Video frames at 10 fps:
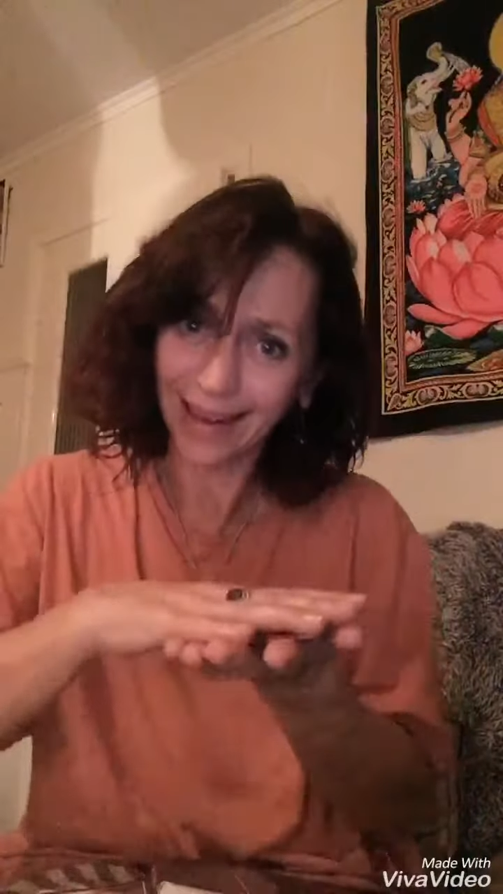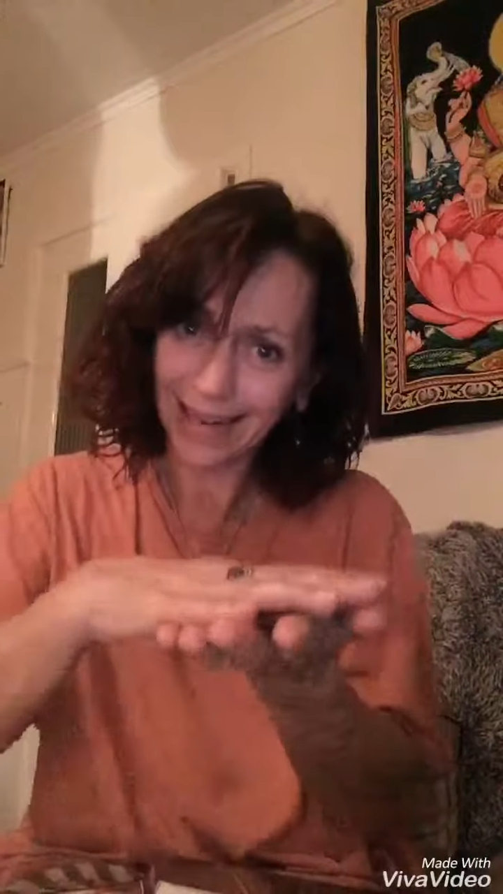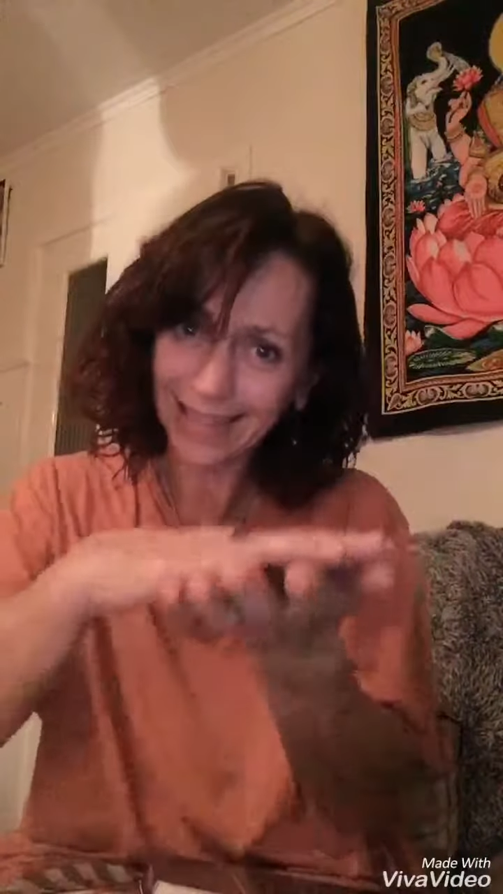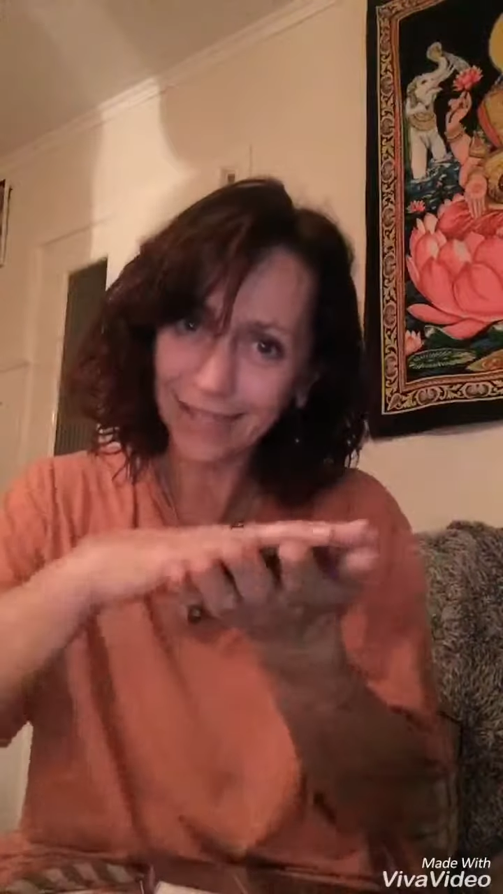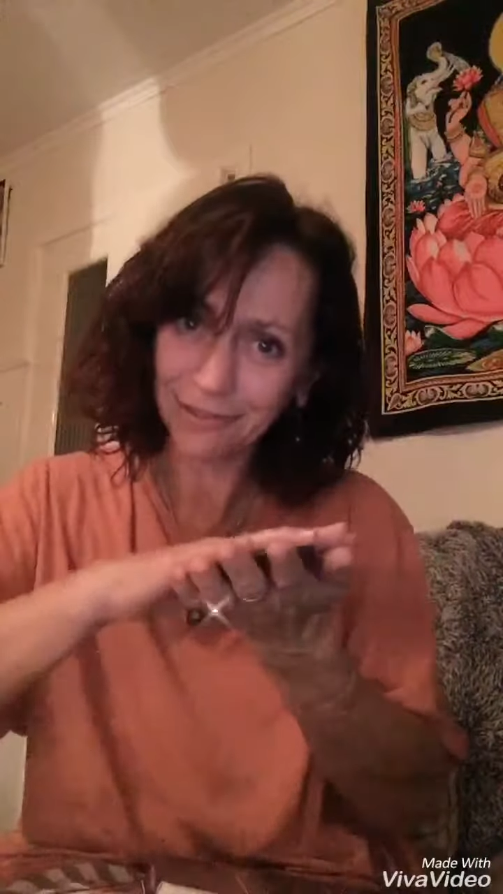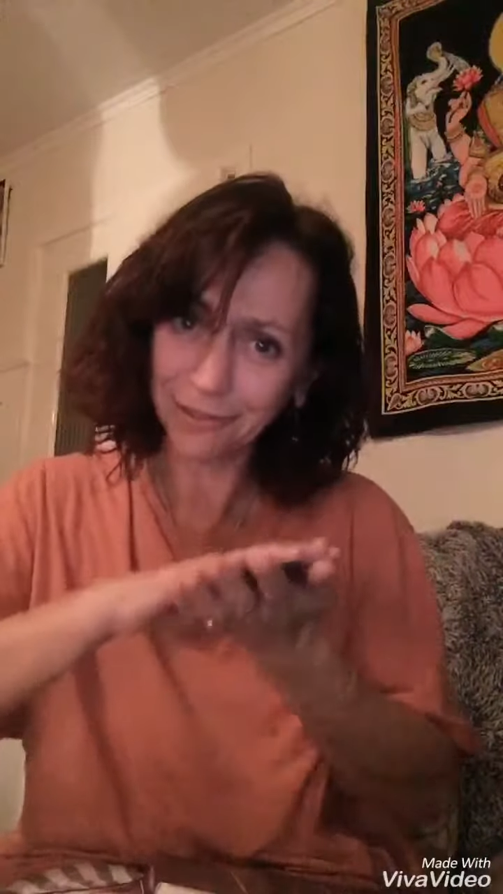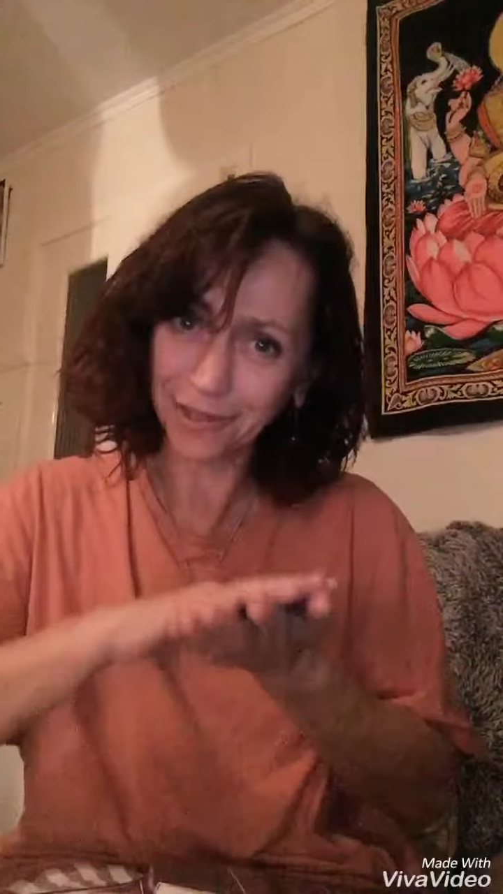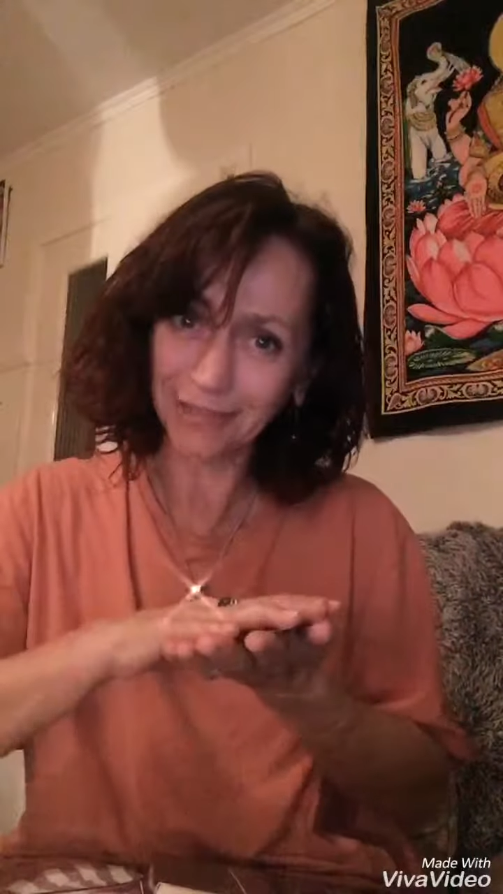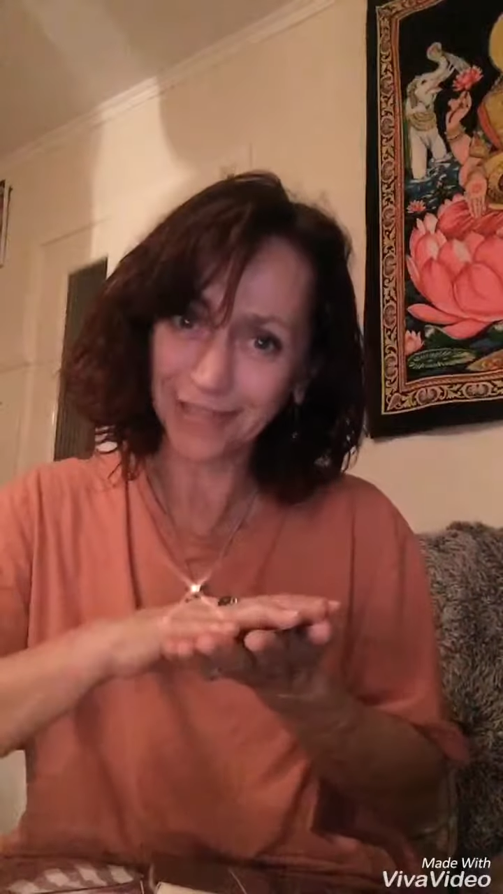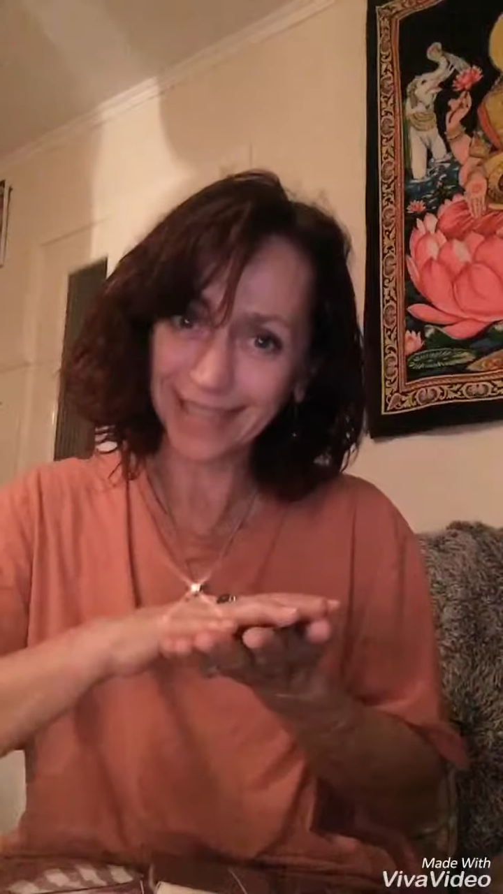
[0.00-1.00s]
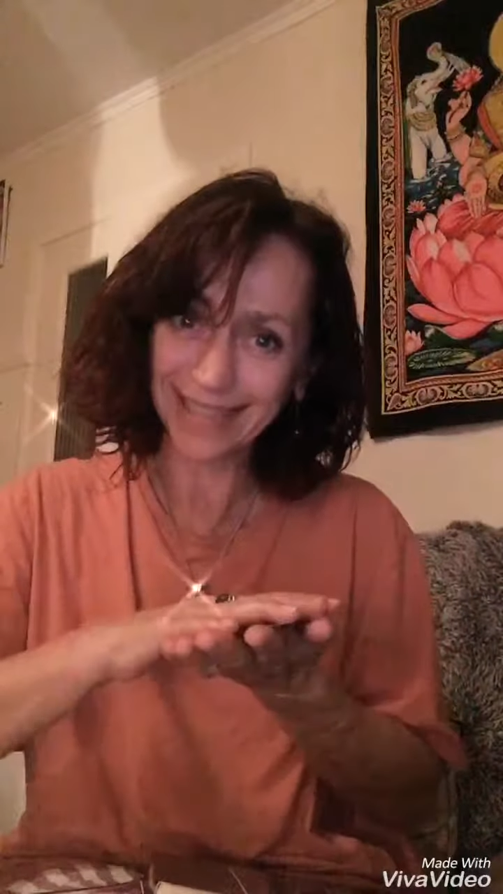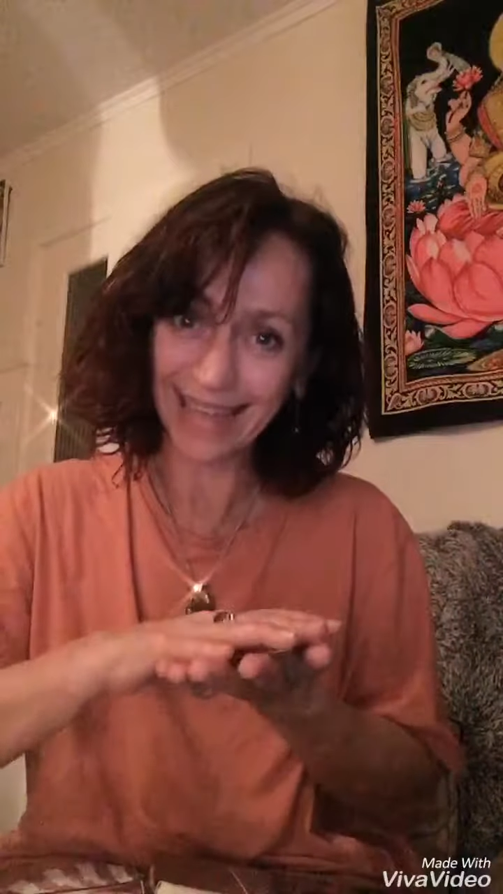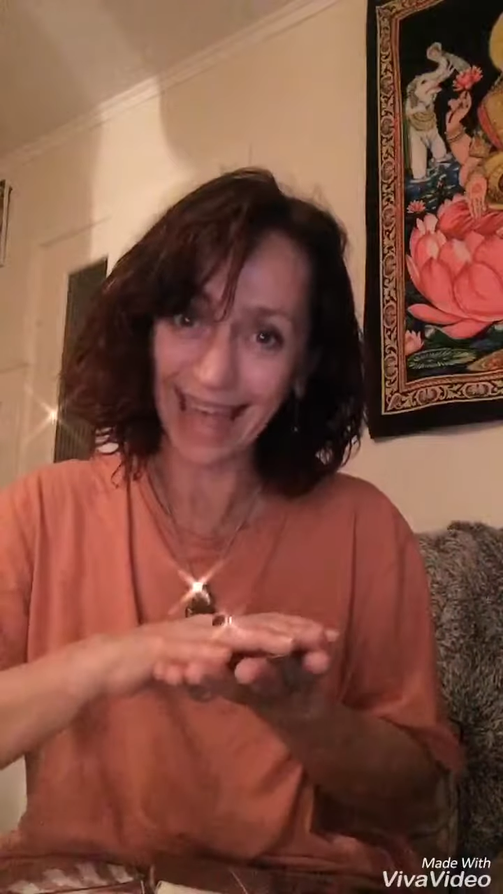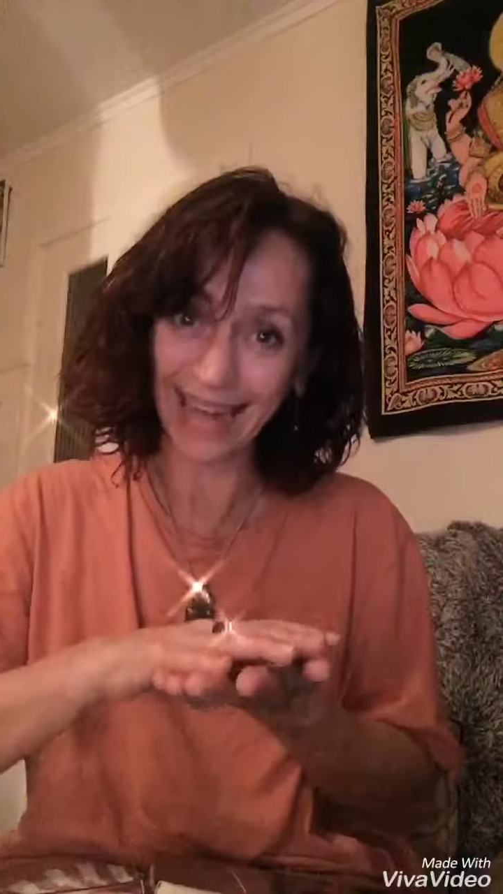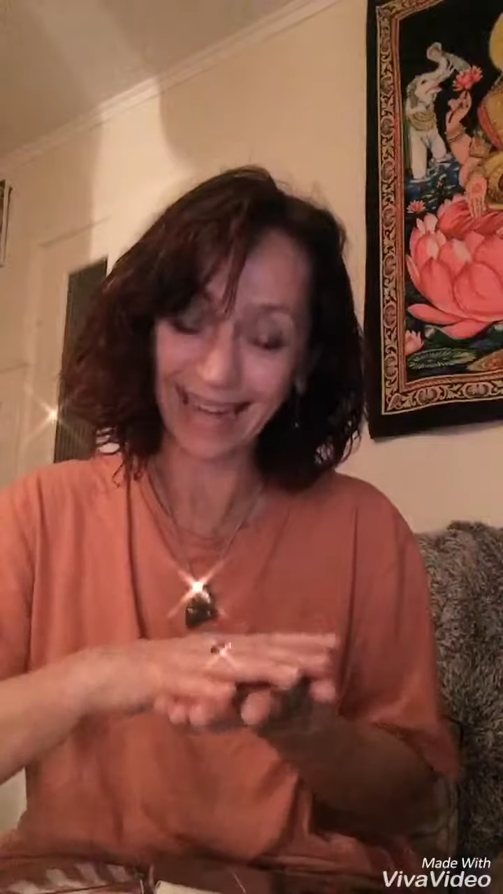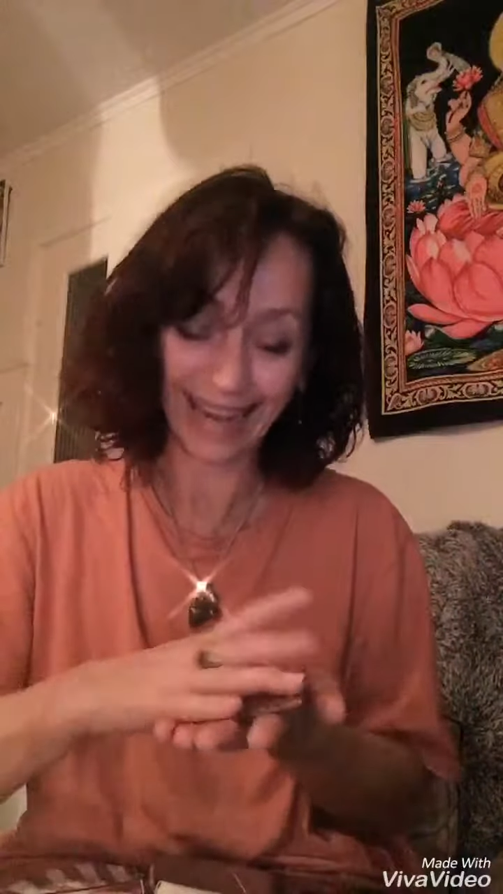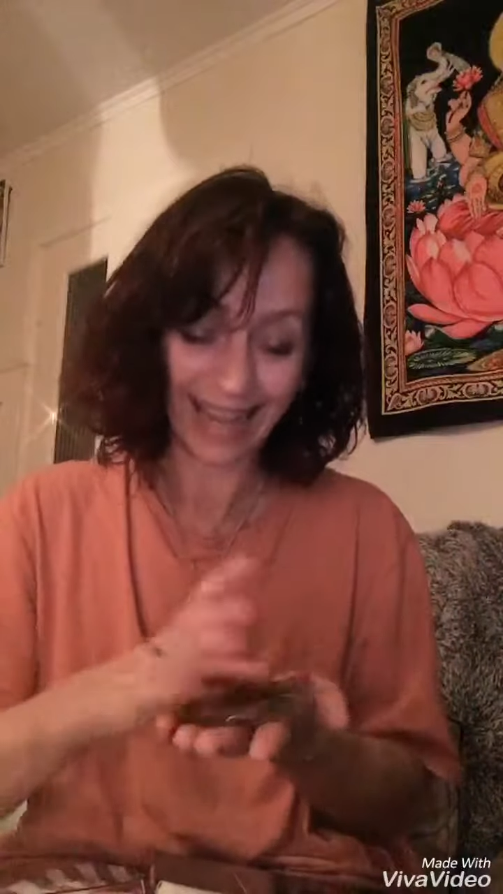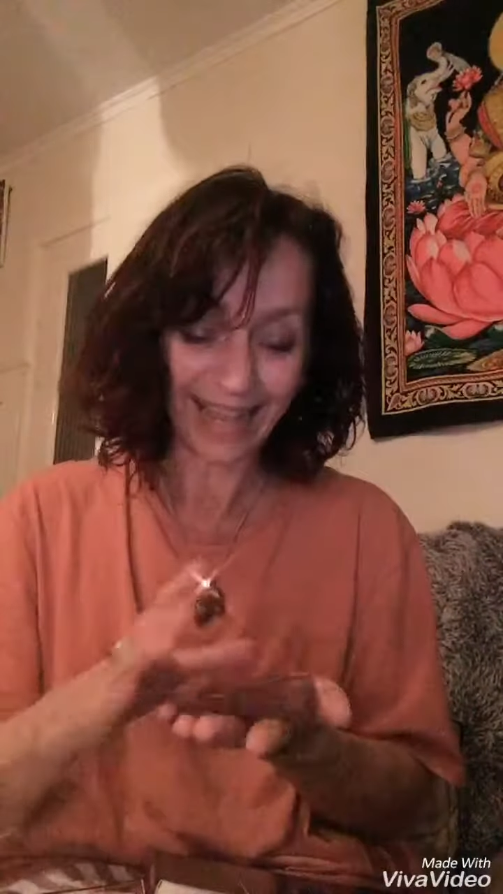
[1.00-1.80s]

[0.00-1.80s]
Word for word: this is for all of us then.